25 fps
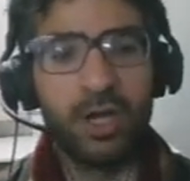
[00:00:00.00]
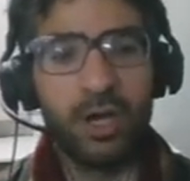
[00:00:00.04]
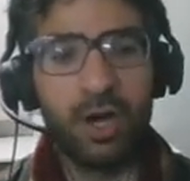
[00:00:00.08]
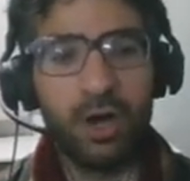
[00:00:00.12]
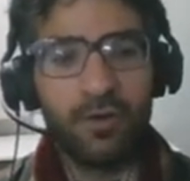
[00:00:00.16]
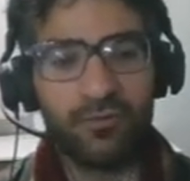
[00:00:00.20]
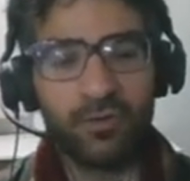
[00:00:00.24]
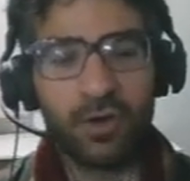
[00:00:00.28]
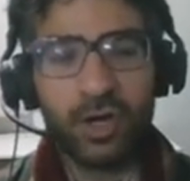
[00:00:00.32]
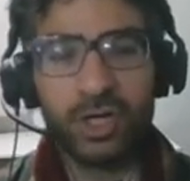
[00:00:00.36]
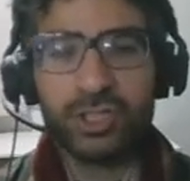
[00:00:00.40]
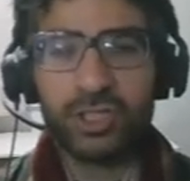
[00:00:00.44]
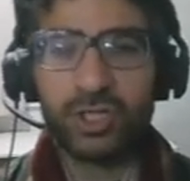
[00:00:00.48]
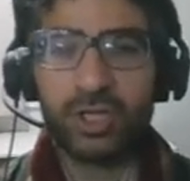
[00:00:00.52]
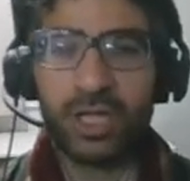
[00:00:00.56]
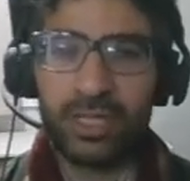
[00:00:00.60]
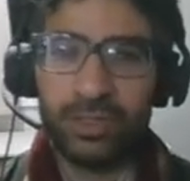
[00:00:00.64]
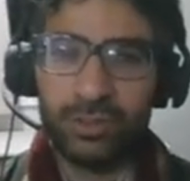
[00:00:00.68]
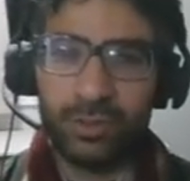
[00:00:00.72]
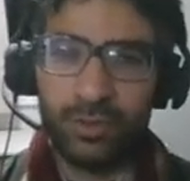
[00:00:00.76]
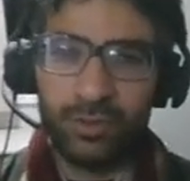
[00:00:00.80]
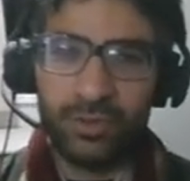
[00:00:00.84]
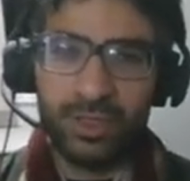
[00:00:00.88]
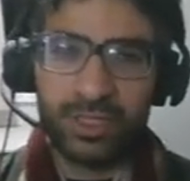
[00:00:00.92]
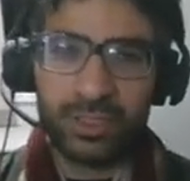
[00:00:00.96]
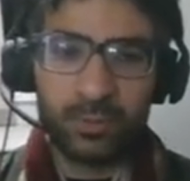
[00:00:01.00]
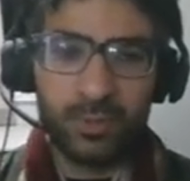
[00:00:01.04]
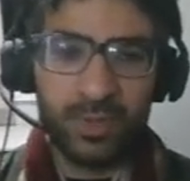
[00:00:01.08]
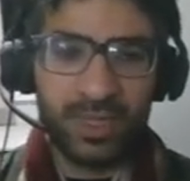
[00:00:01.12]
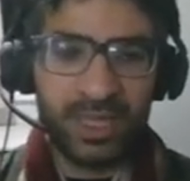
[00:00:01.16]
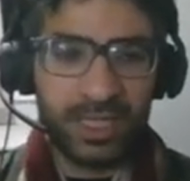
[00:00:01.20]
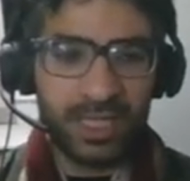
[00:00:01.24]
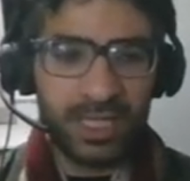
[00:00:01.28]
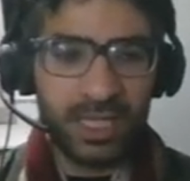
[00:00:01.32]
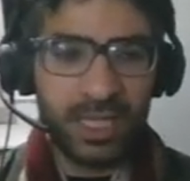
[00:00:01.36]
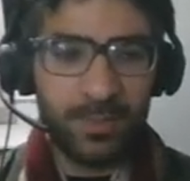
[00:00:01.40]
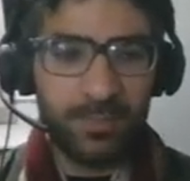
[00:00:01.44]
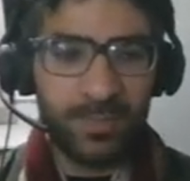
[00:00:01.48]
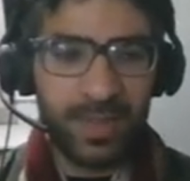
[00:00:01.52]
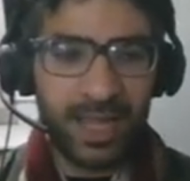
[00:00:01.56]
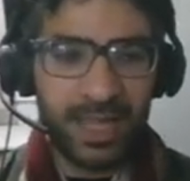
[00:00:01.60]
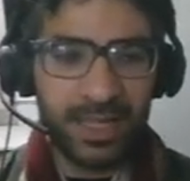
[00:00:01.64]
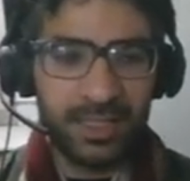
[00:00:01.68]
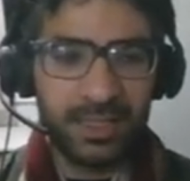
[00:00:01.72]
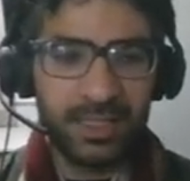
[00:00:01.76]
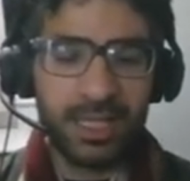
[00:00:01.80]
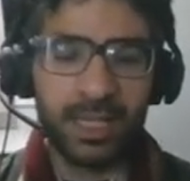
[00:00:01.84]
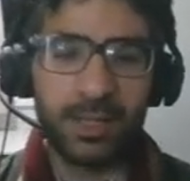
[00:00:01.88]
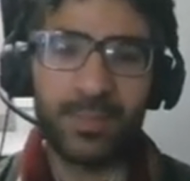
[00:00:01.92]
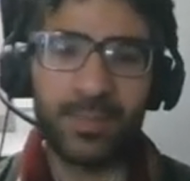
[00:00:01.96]
Of course, you can do this with a key
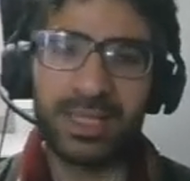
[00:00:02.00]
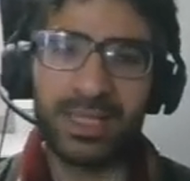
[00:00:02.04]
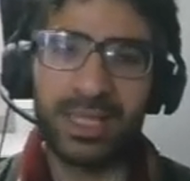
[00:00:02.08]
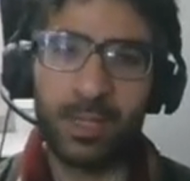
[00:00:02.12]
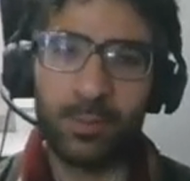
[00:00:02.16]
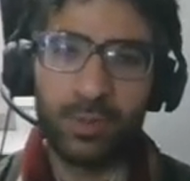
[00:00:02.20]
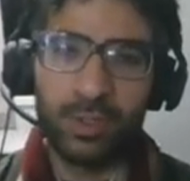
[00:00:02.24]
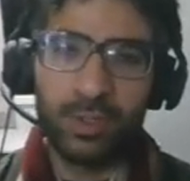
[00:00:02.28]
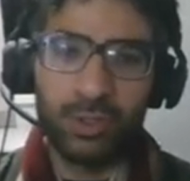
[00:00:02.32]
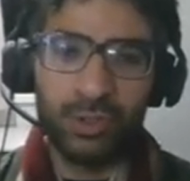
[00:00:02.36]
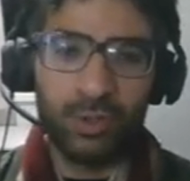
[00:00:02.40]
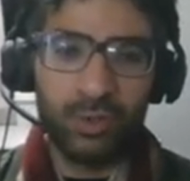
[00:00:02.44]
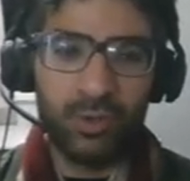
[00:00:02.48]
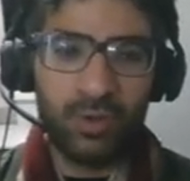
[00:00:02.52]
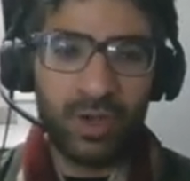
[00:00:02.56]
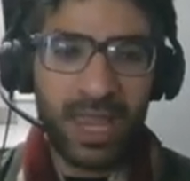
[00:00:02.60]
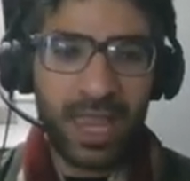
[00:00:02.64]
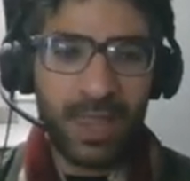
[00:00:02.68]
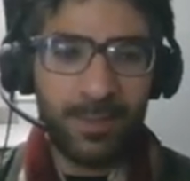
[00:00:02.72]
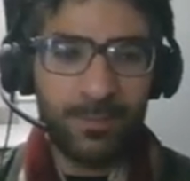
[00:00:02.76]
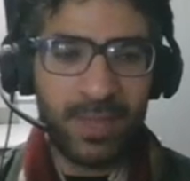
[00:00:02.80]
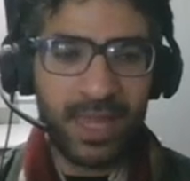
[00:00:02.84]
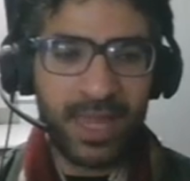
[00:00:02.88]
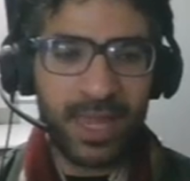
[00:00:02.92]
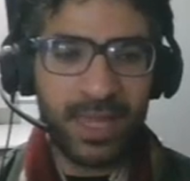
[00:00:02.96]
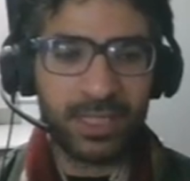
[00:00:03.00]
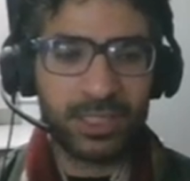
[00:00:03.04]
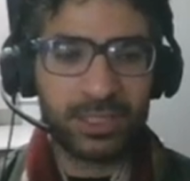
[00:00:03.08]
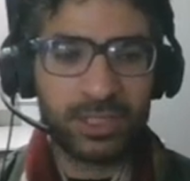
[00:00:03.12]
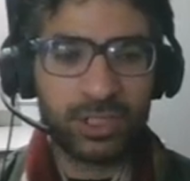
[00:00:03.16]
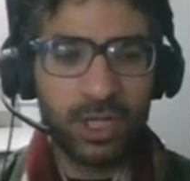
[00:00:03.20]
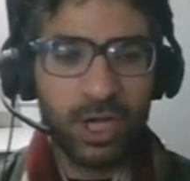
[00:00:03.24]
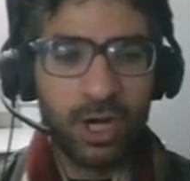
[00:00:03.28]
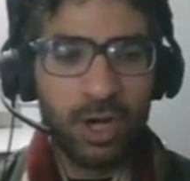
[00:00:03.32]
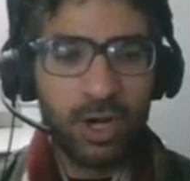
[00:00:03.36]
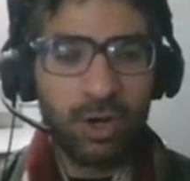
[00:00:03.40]
binding, but I will do Emacs